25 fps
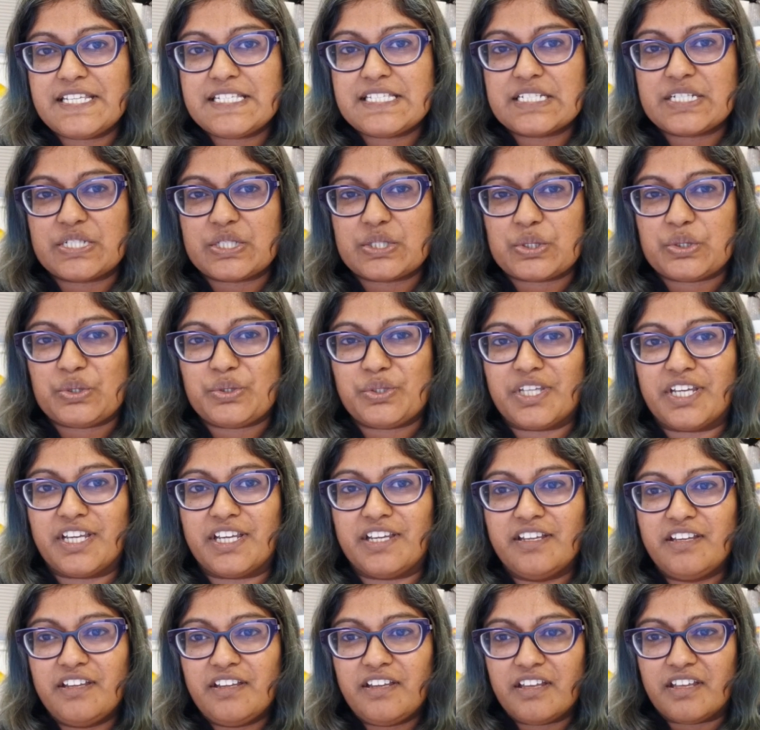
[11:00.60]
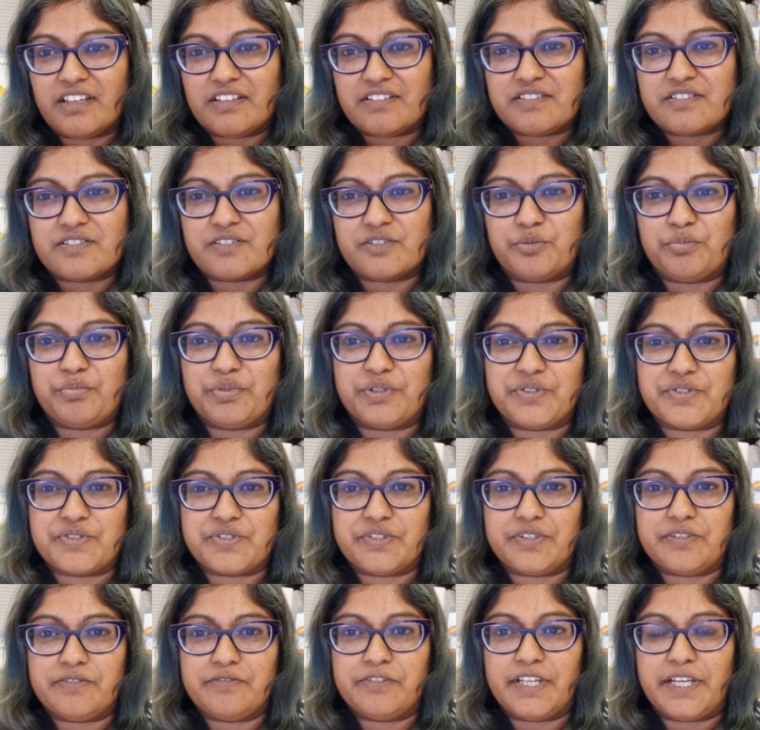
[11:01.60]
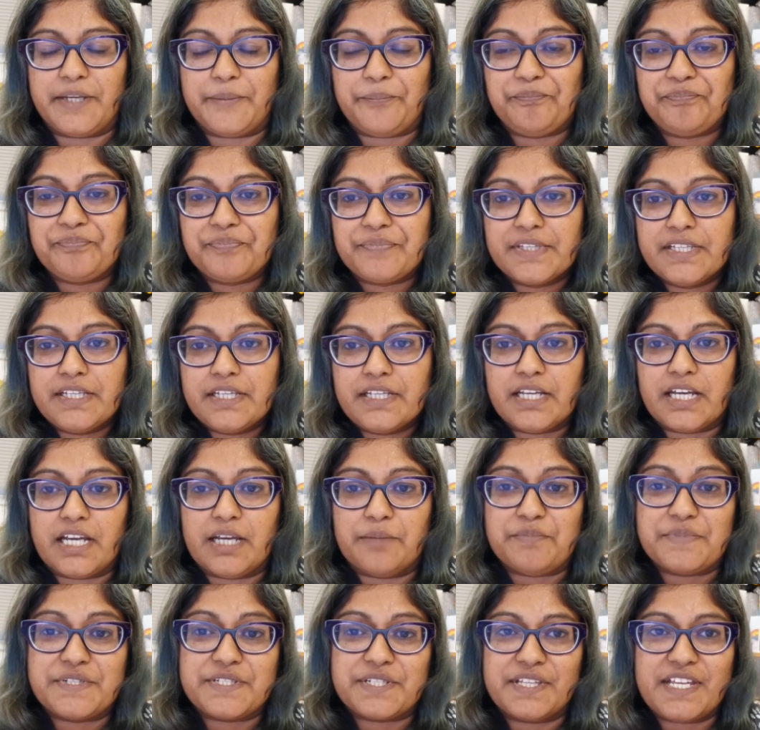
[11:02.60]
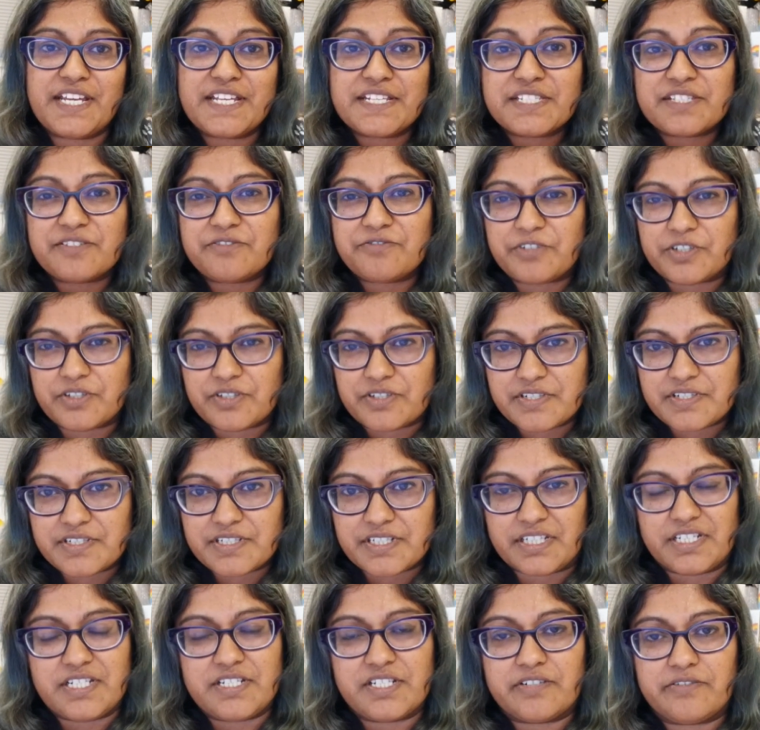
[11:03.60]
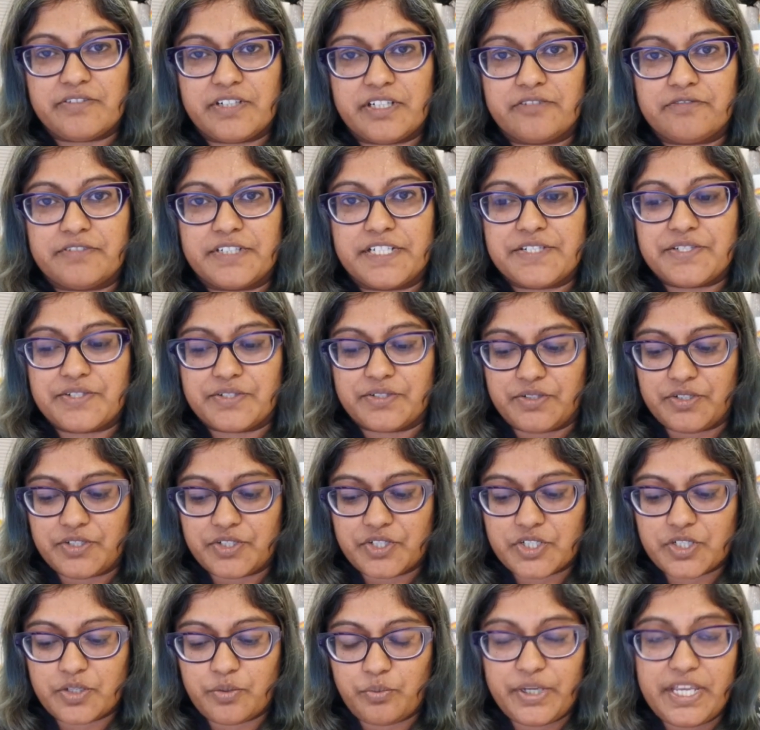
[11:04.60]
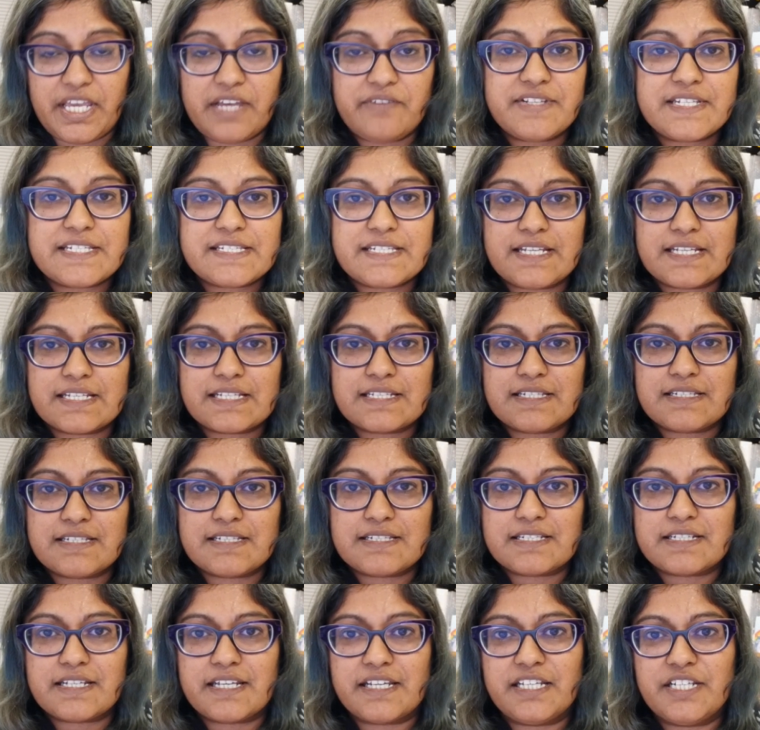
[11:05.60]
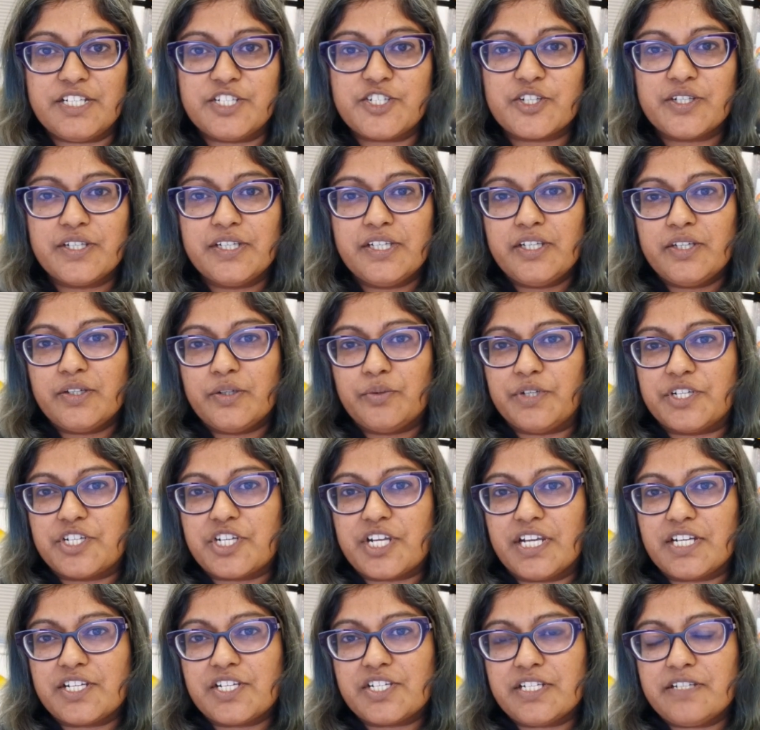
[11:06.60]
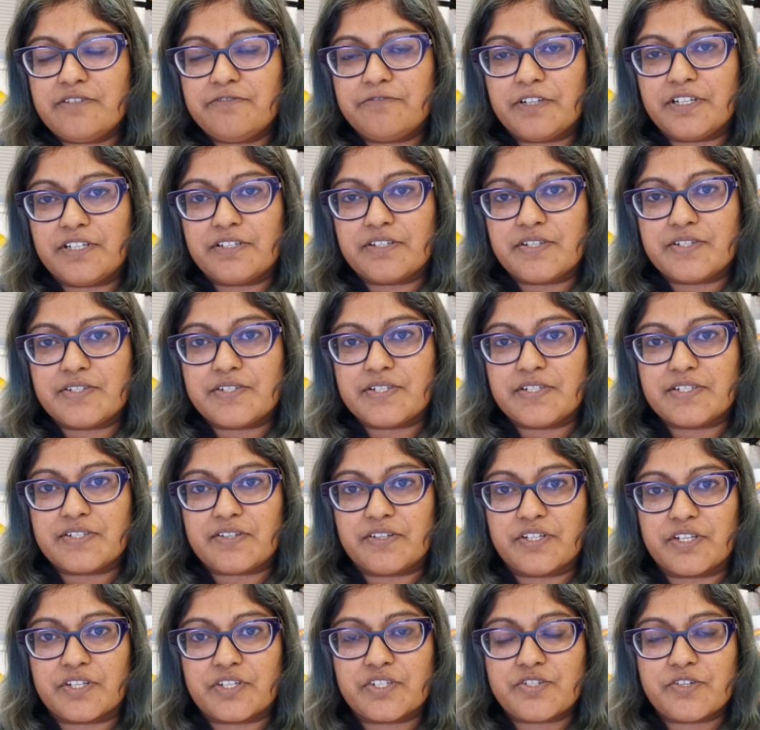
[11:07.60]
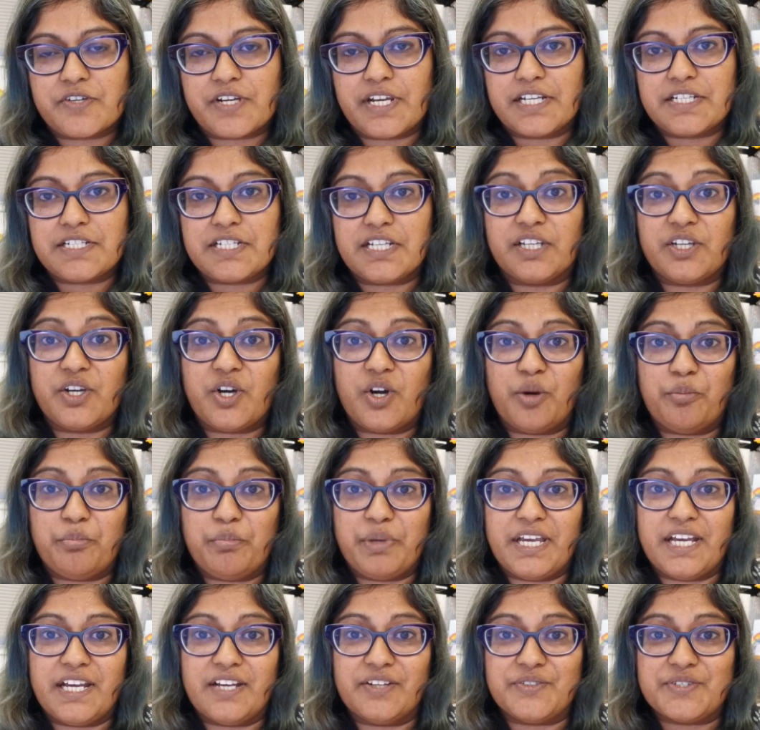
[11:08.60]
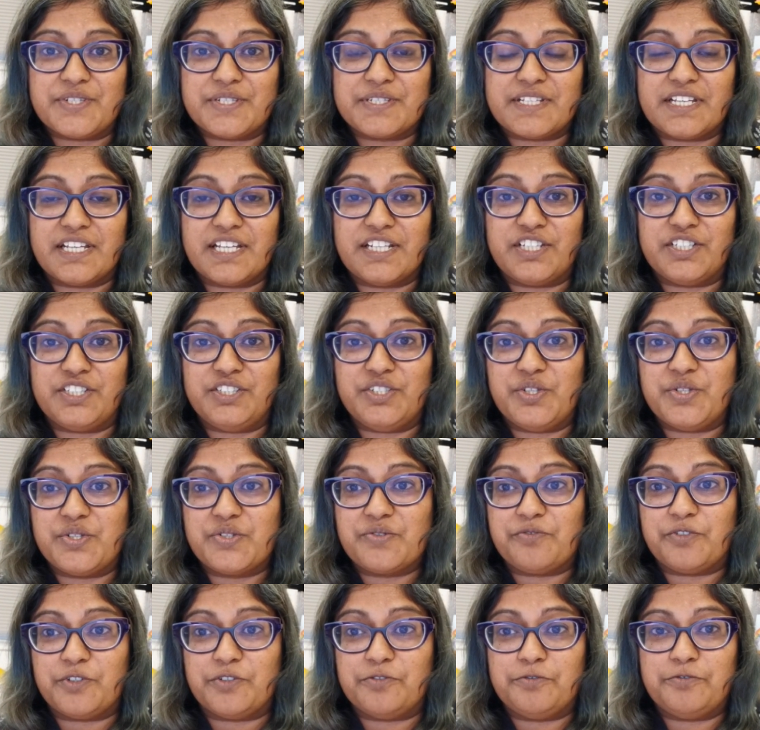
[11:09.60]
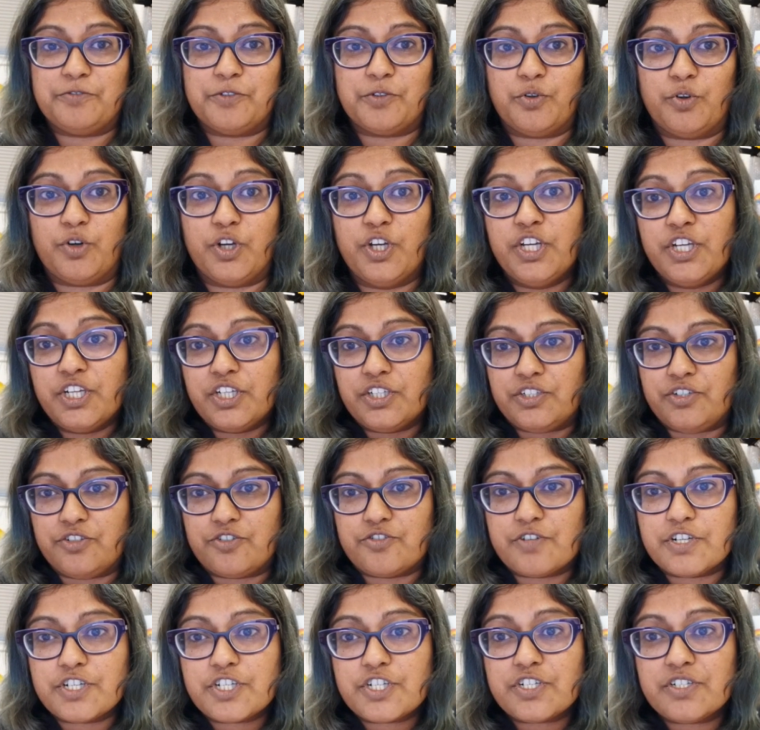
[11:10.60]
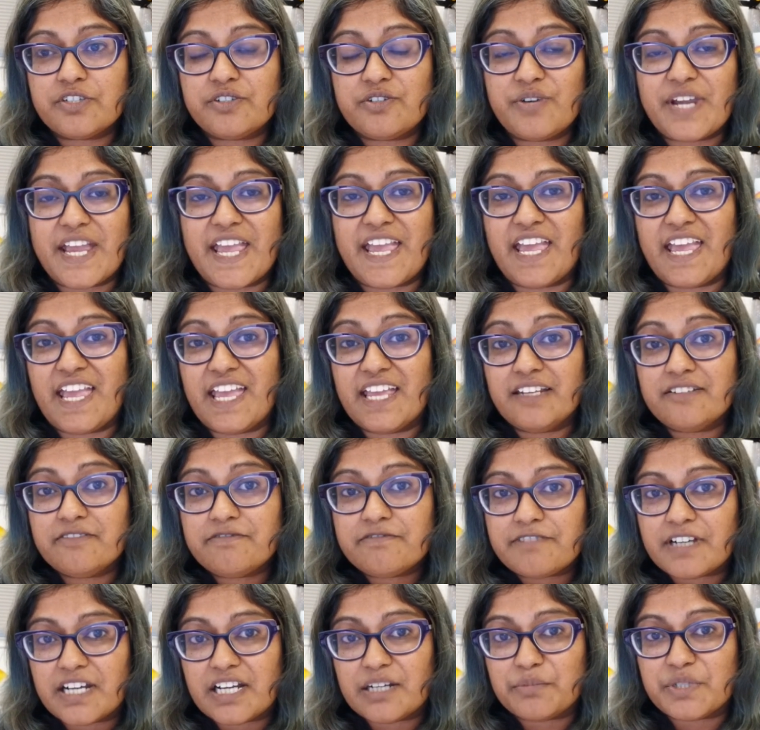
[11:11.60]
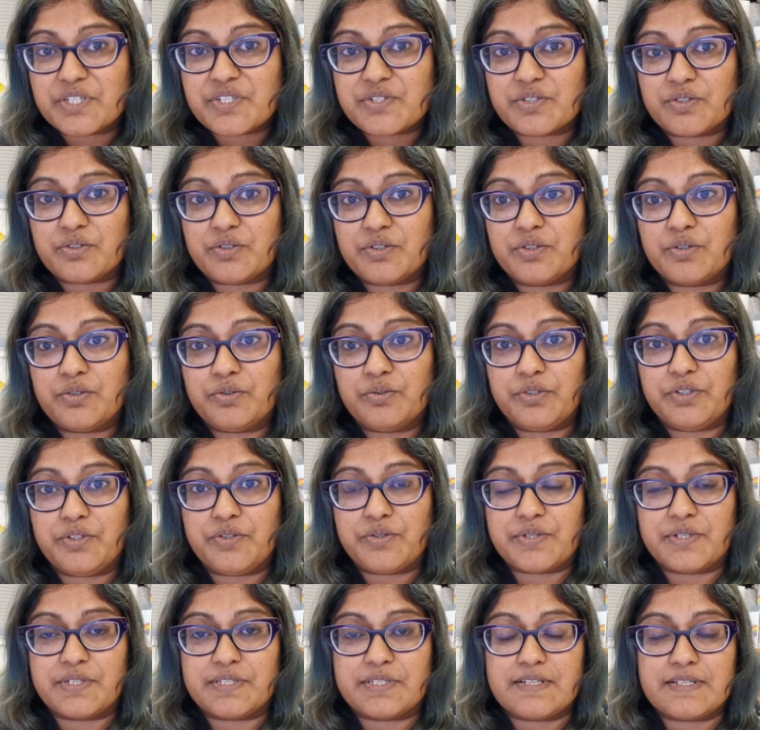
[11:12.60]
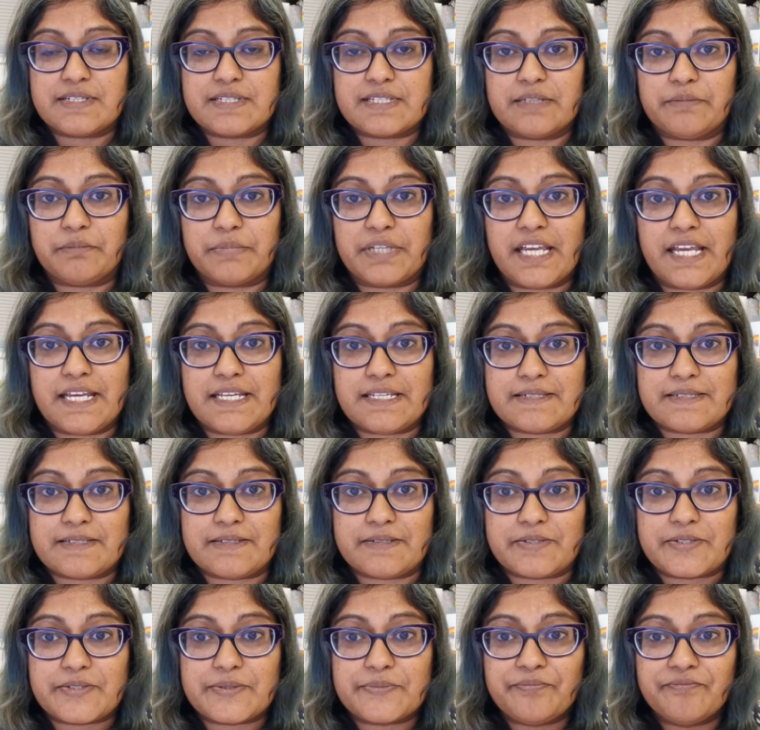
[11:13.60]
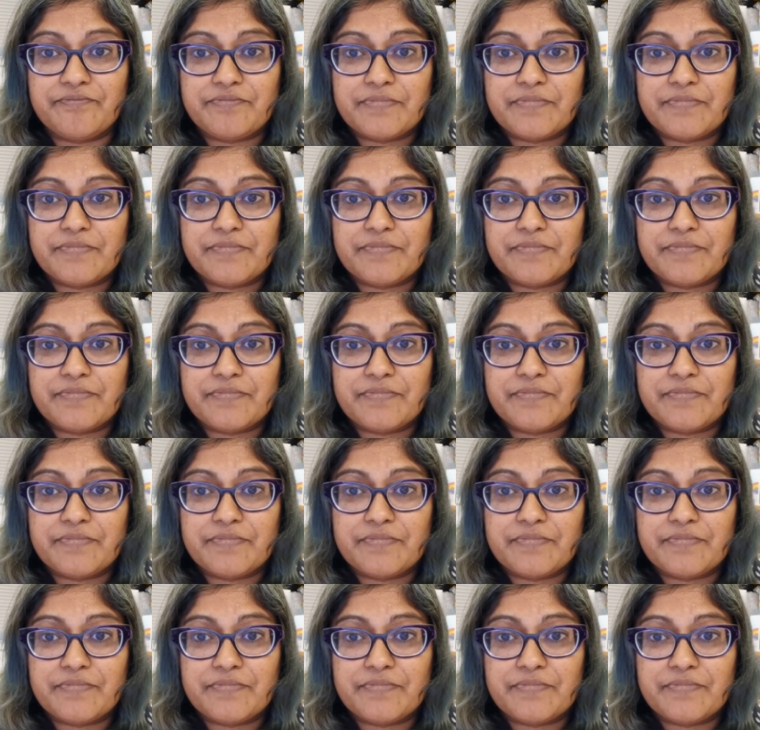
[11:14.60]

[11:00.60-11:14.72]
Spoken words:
to do that and still preserve that. So that's the first stage of our research. We have a second stage which actually focuses on extracting compounds that are useful for nutritional and pharmaceutical uses in some cases.